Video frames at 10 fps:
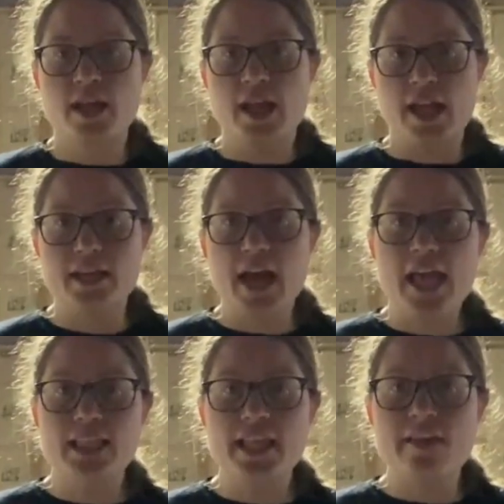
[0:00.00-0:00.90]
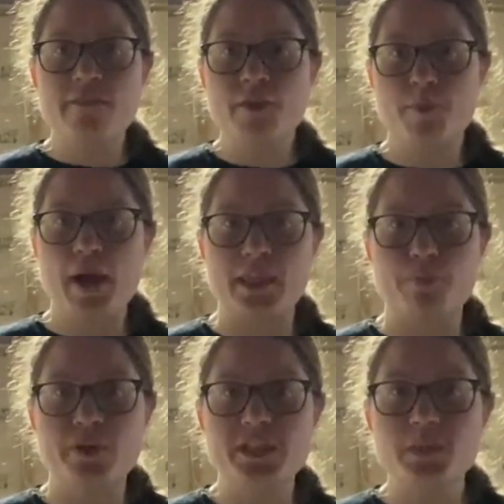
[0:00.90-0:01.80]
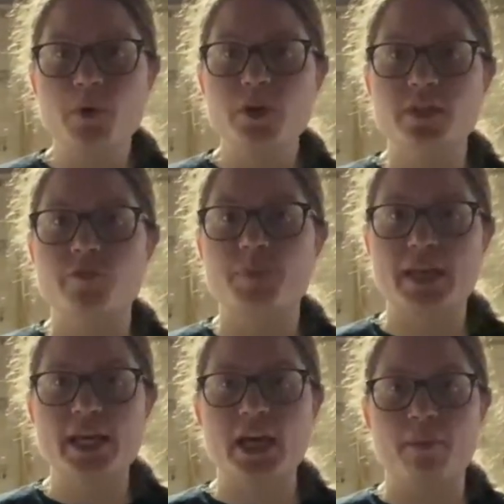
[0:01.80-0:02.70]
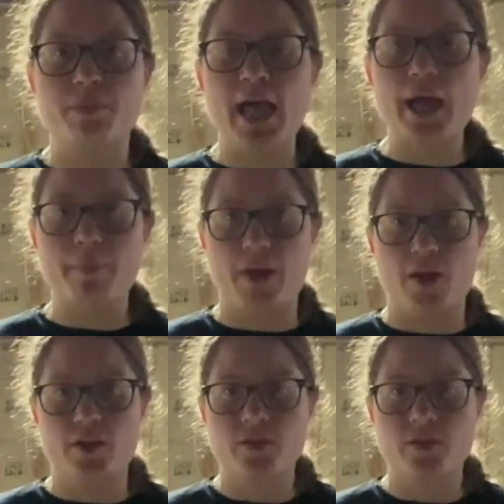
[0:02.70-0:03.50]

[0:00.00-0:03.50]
And I live by the principles of being a black belt.